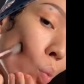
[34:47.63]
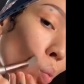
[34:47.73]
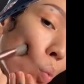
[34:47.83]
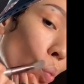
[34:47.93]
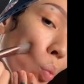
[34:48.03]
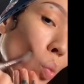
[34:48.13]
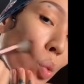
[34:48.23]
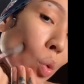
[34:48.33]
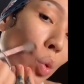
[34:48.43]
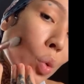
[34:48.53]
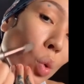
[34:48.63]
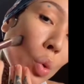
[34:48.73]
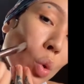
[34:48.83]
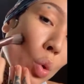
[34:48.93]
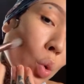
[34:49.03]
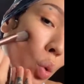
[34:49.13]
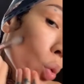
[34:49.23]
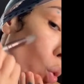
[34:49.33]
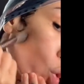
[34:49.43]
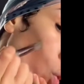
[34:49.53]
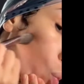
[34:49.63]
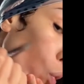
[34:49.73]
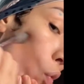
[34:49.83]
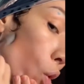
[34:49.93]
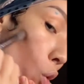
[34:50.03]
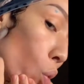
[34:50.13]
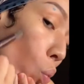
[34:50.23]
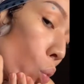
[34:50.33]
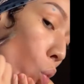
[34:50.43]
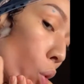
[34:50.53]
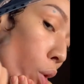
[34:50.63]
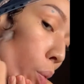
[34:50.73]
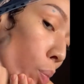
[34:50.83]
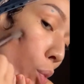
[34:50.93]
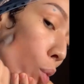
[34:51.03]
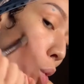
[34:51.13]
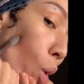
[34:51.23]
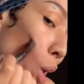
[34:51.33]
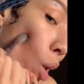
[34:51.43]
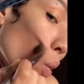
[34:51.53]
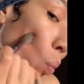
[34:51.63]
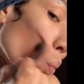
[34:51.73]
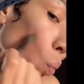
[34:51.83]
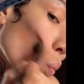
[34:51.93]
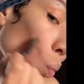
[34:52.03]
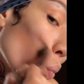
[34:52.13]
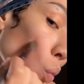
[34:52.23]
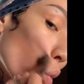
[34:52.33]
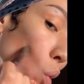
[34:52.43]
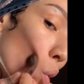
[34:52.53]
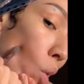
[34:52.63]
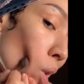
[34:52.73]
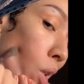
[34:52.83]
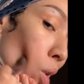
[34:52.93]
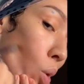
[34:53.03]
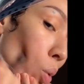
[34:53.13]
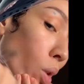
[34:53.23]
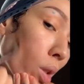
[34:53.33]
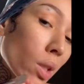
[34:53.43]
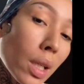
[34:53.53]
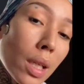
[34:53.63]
to give my face a warm, slight contour because I got some nice little cheekbones.